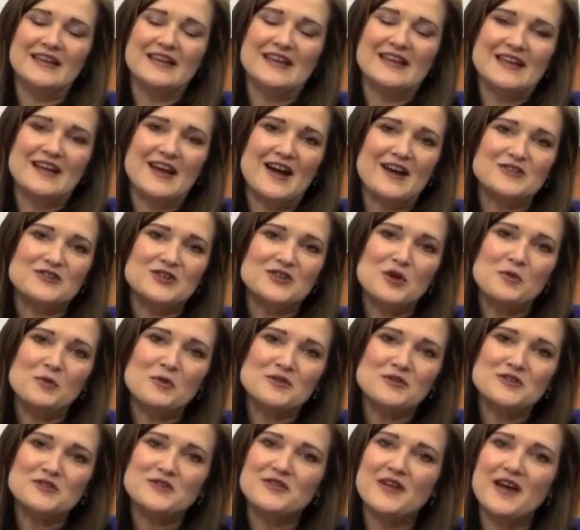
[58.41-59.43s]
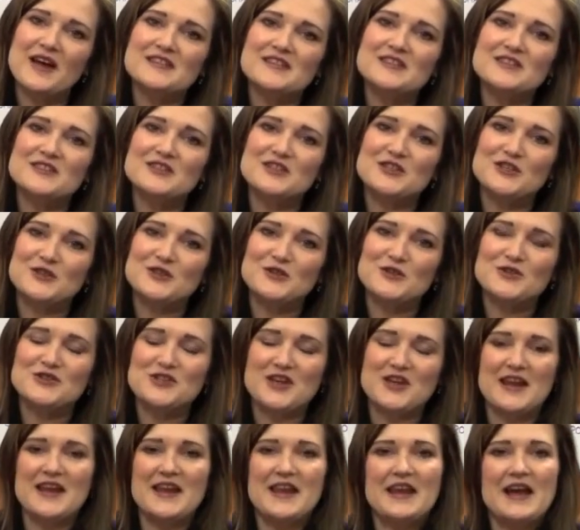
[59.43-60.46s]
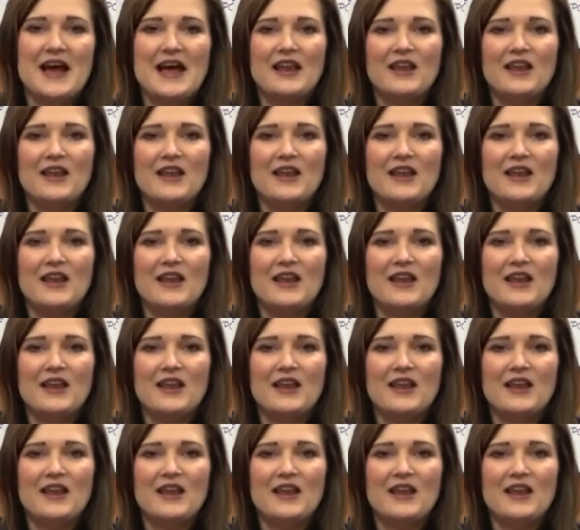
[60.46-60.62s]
In October 2002, JD and I